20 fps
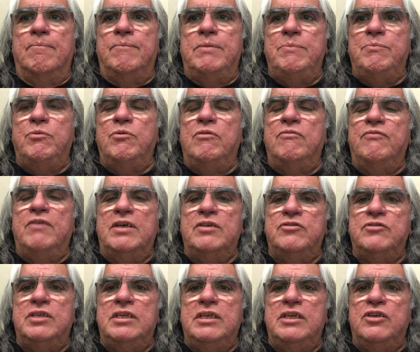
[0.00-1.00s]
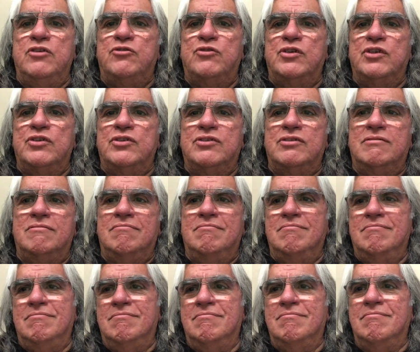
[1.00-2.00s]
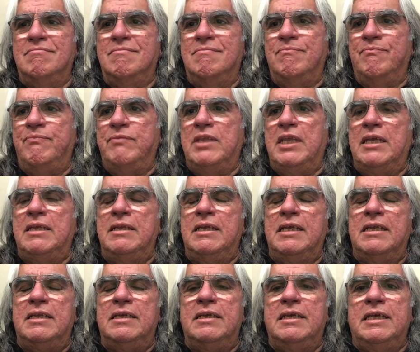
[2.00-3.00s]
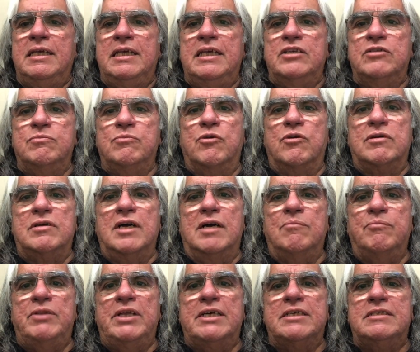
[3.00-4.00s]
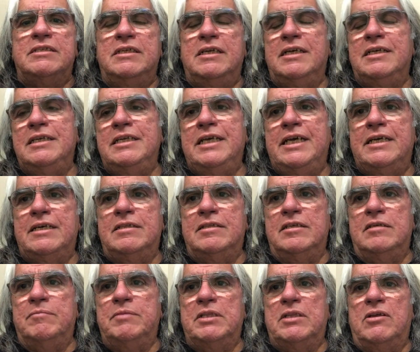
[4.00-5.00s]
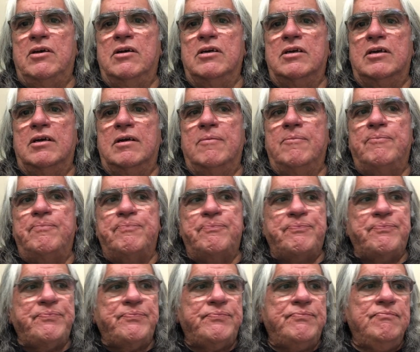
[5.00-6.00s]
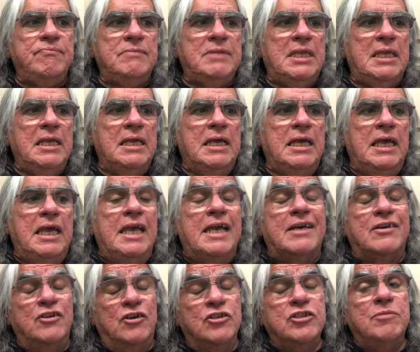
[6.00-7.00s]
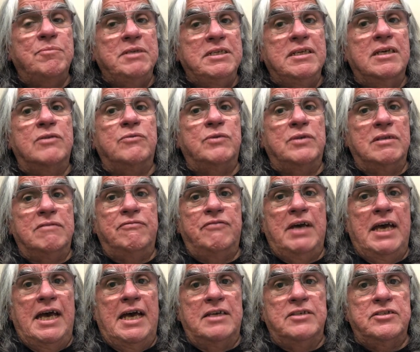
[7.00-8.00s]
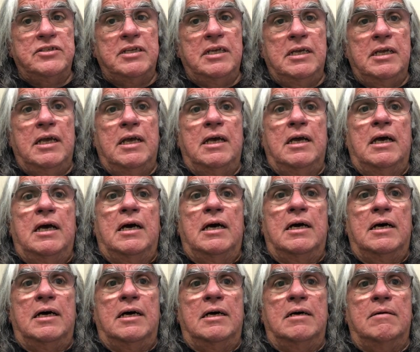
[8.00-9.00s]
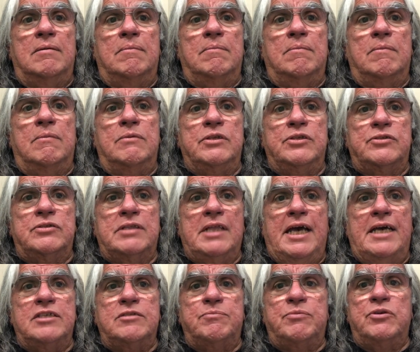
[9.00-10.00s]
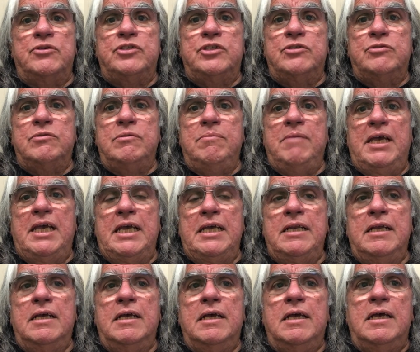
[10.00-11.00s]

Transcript: people with vested interests, it gets more complex and it can take a little bit longer. It can also be done really fast. This last purchase we made,